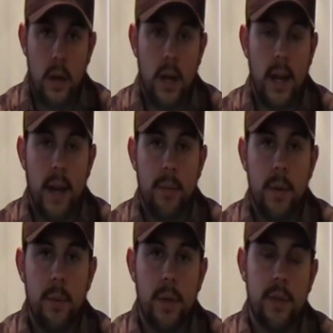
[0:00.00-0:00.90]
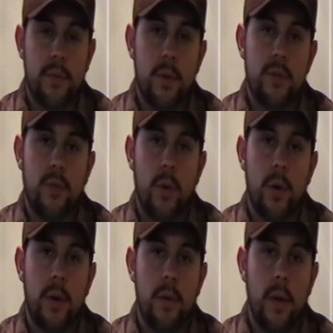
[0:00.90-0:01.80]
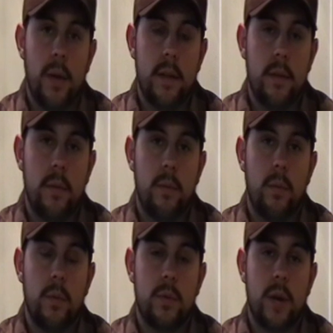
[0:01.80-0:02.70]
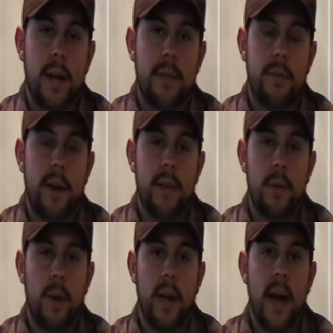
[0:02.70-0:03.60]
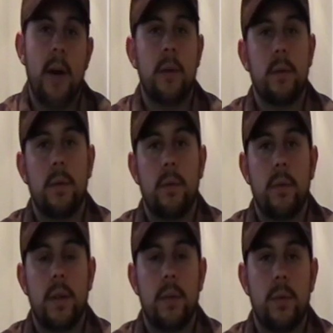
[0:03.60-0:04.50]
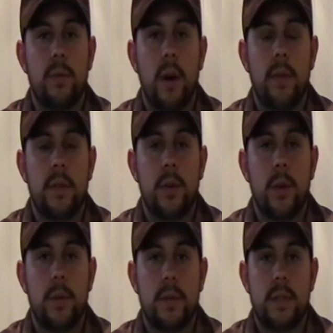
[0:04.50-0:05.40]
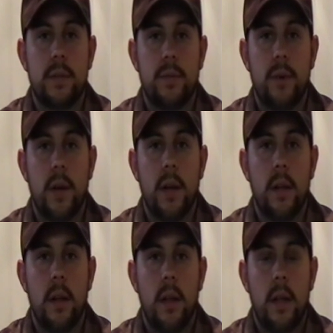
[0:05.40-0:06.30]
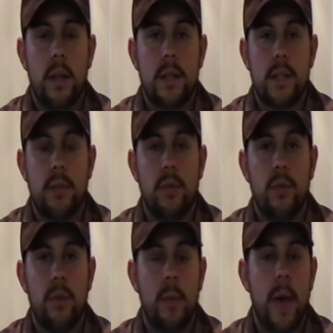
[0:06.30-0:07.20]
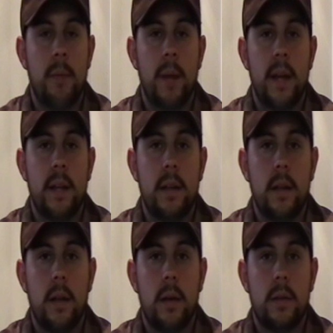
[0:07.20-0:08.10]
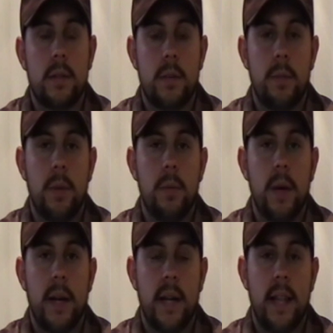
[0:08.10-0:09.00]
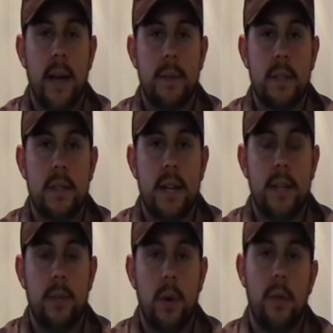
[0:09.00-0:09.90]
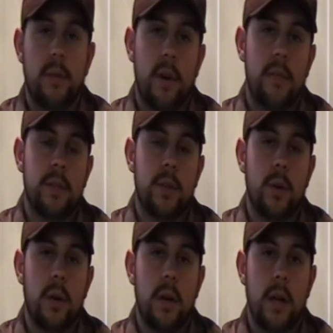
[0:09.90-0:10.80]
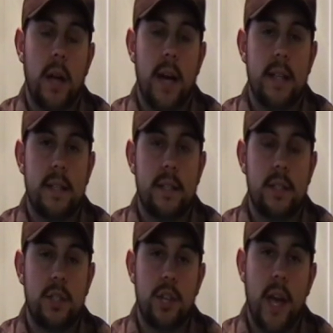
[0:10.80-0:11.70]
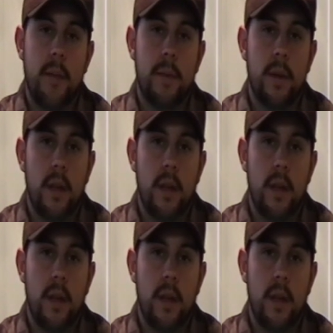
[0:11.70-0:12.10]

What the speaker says: A lot of people on the 1st floor tried to find their way out in the revolving door that was in the front. Several of them had made it. Some people had collapsed inside the revolving door, causing it to jam.